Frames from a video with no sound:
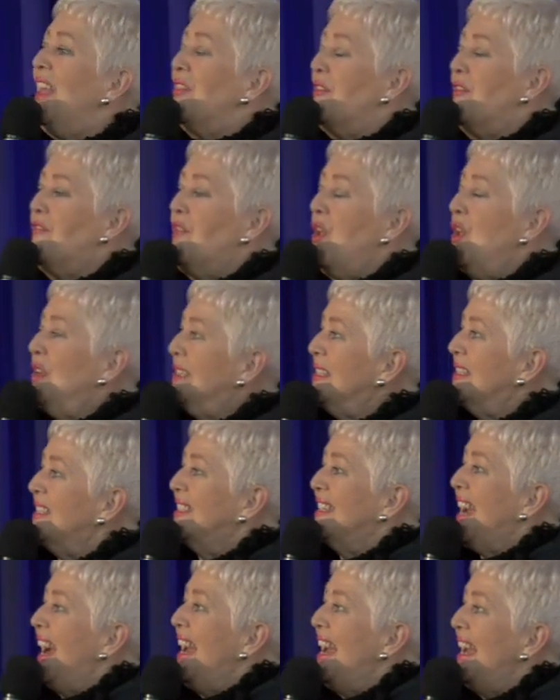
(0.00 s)
The
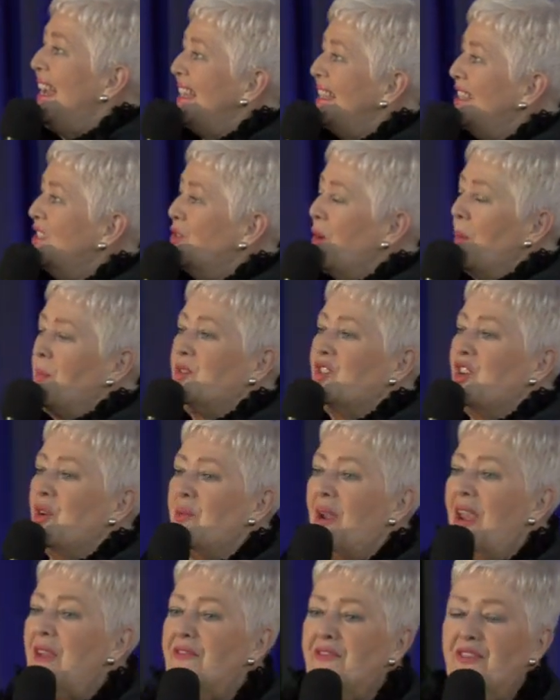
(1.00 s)
first uh, scripture
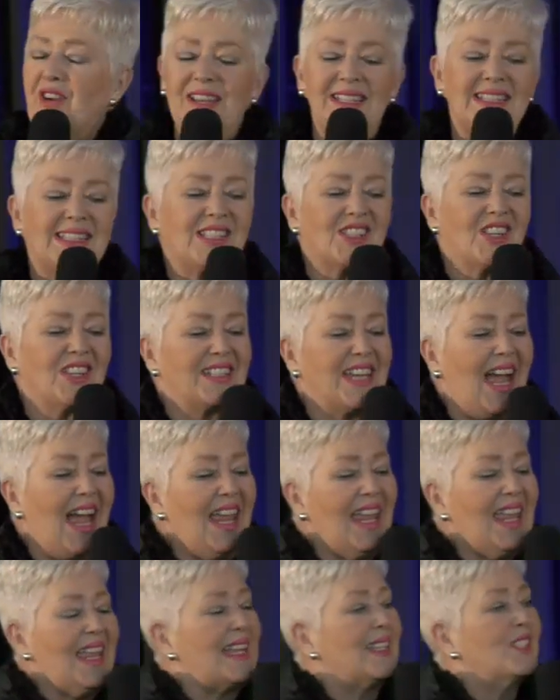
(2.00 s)
reference
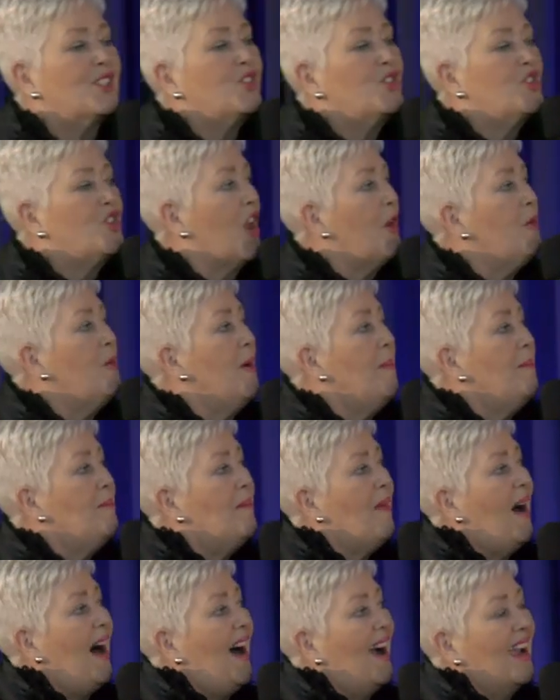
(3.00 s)
today is
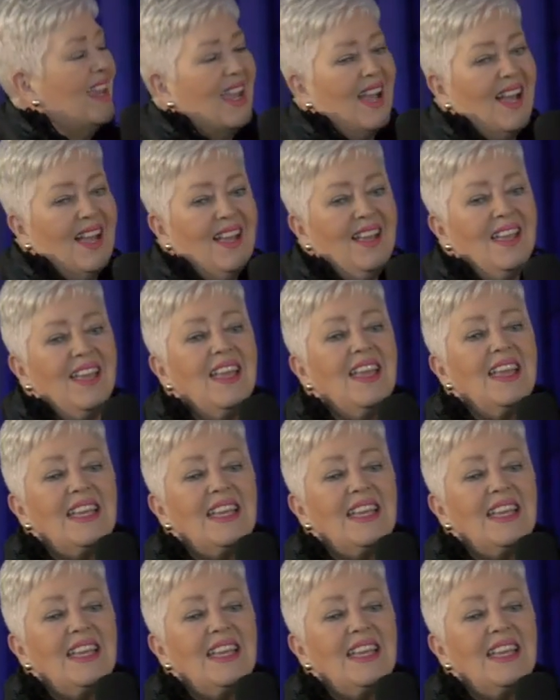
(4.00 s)
Jeremiah